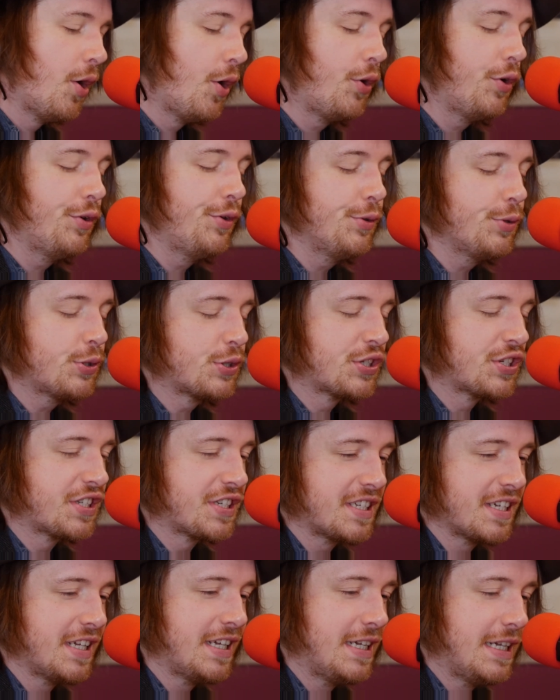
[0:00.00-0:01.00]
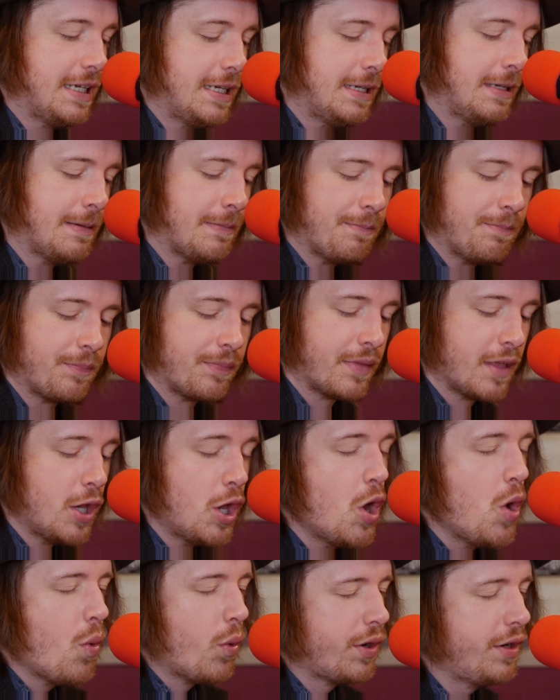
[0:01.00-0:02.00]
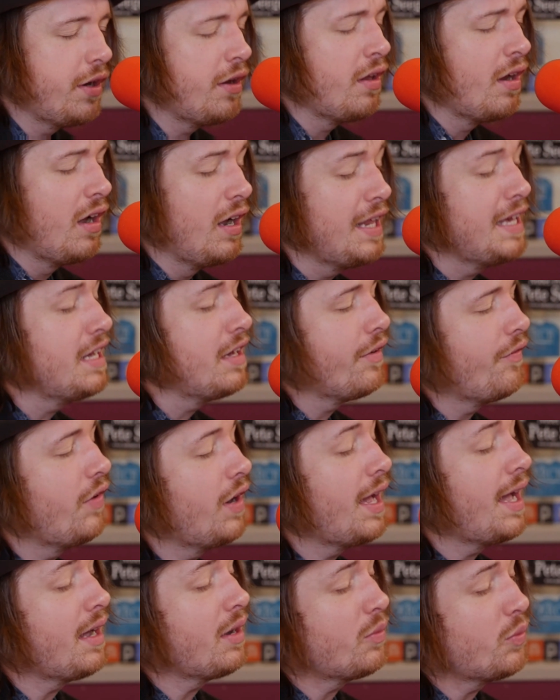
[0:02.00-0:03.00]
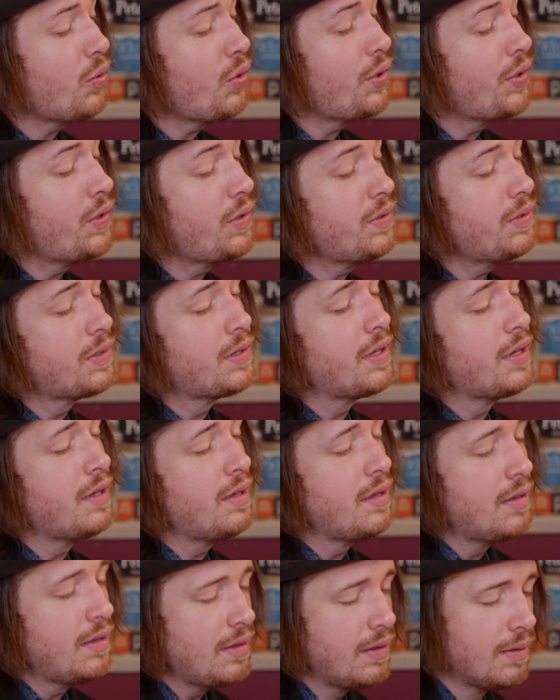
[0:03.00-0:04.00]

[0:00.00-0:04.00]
Oh, you'll see, we're gonna live like royalty.